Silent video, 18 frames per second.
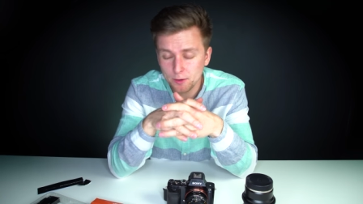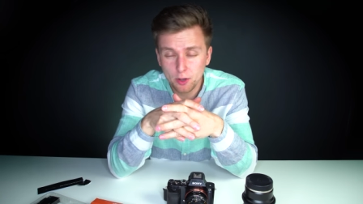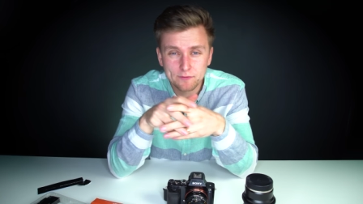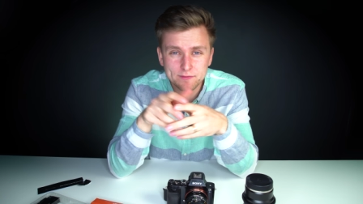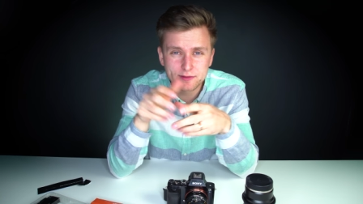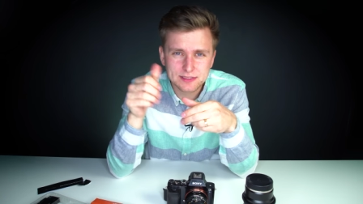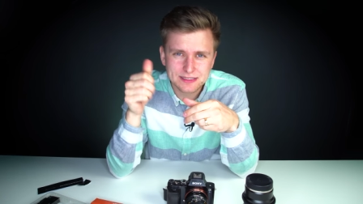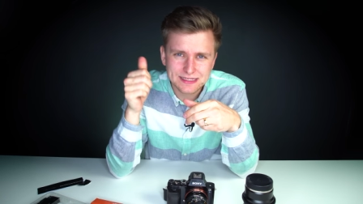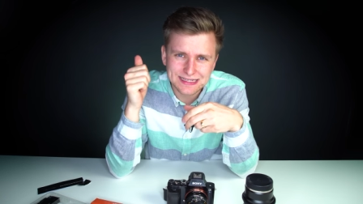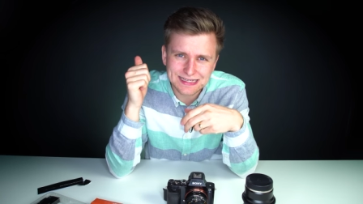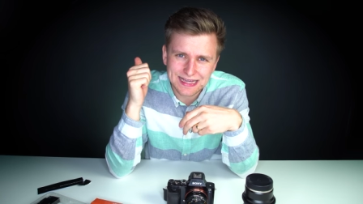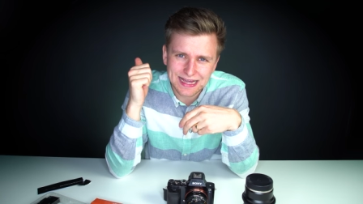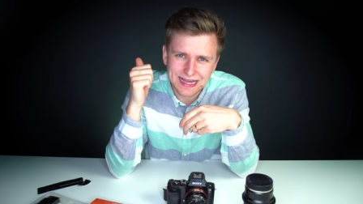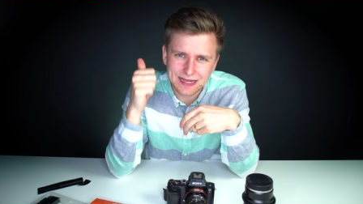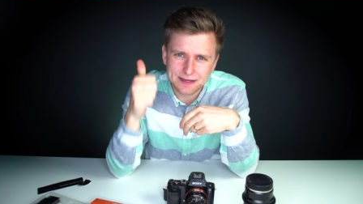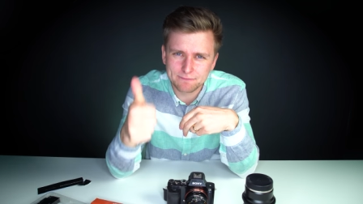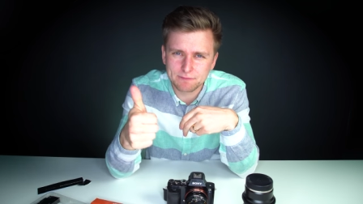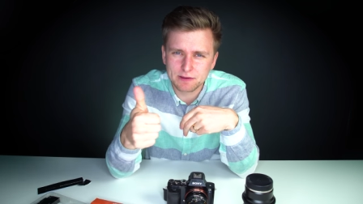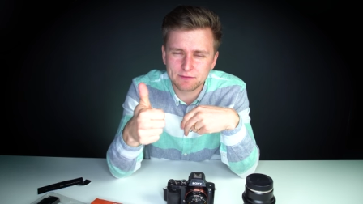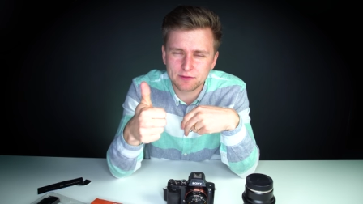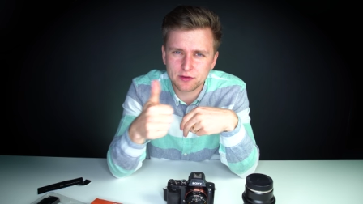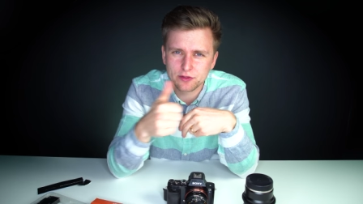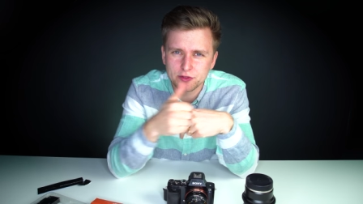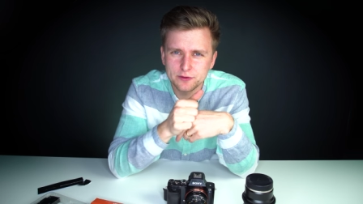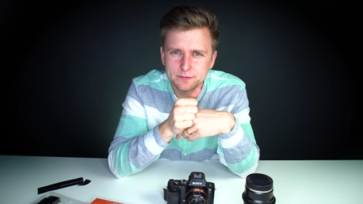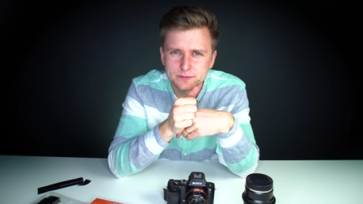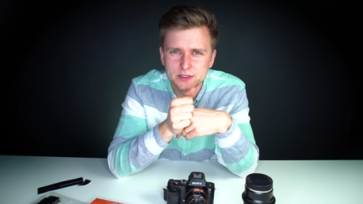Obviously, give it a
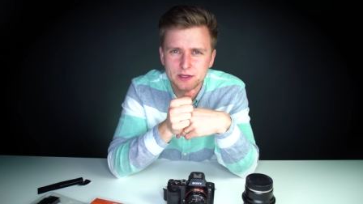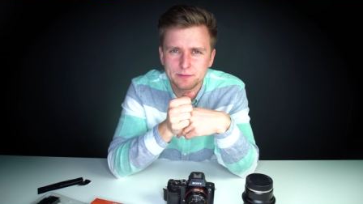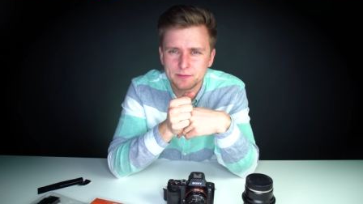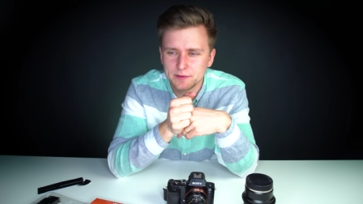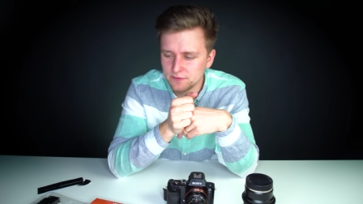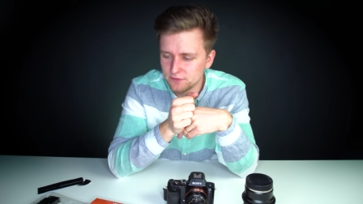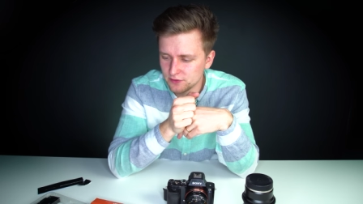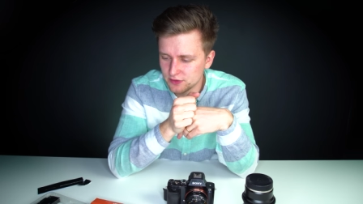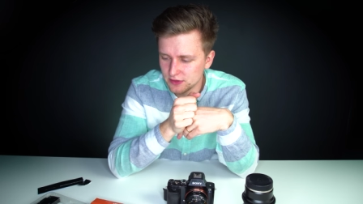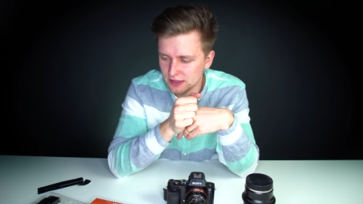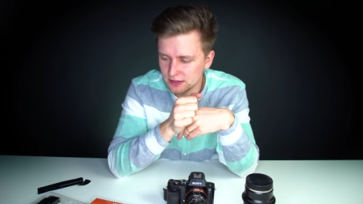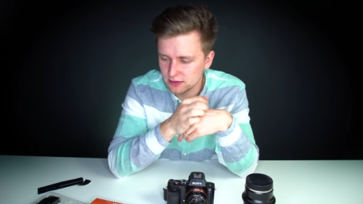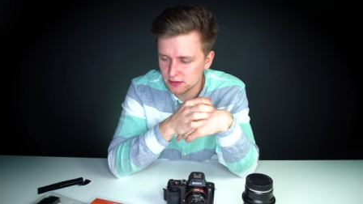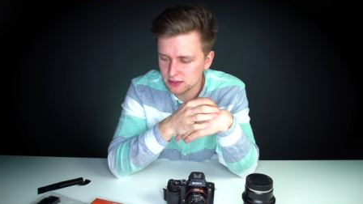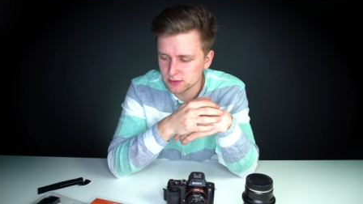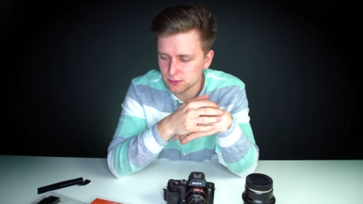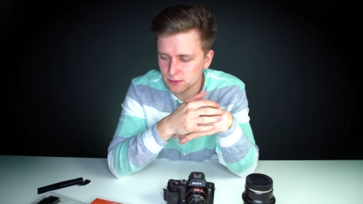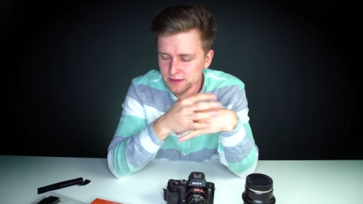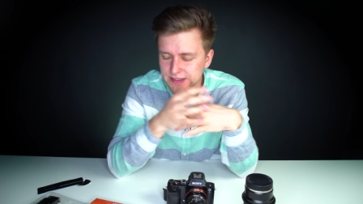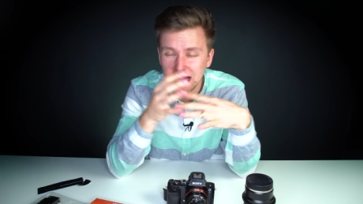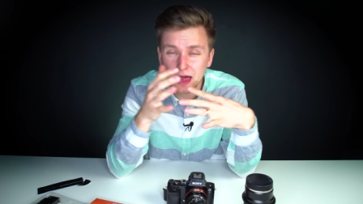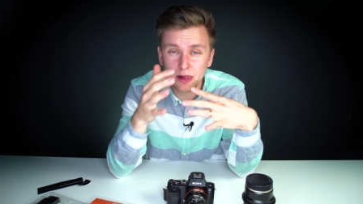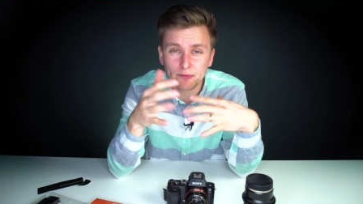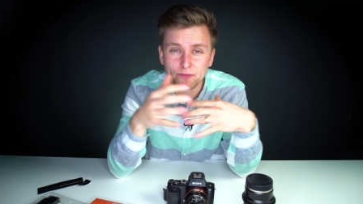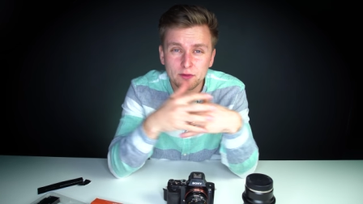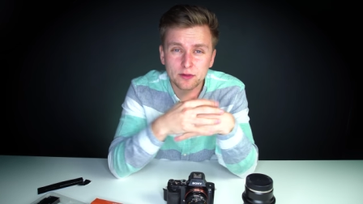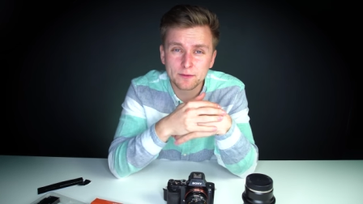thumbs up if you think this was
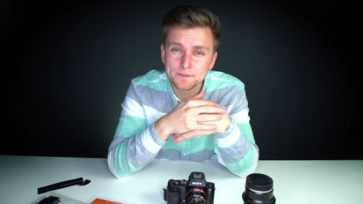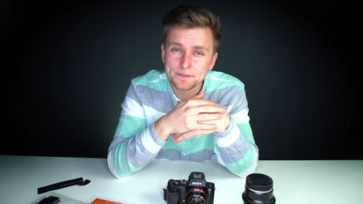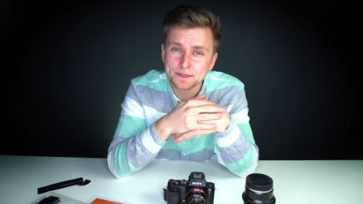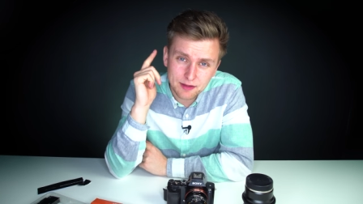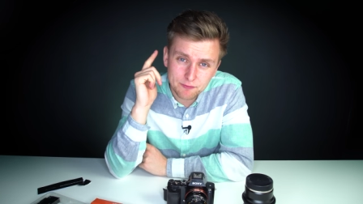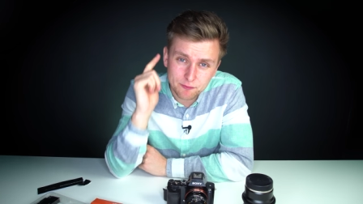helpful.